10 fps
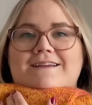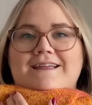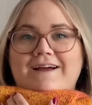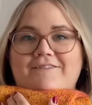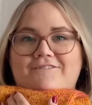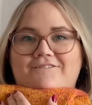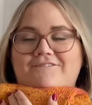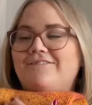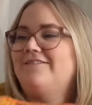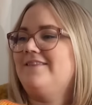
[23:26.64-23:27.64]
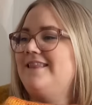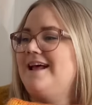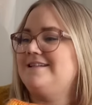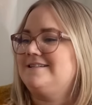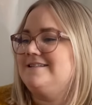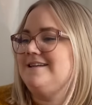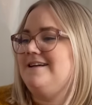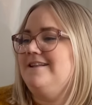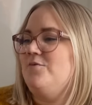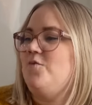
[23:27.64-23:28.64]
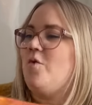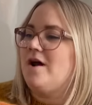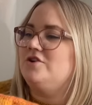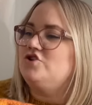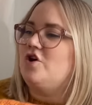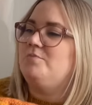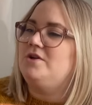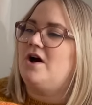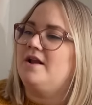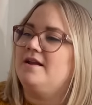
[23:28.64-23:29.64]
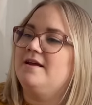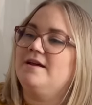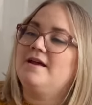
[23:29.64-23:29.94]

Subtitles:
yeah, that's one job done.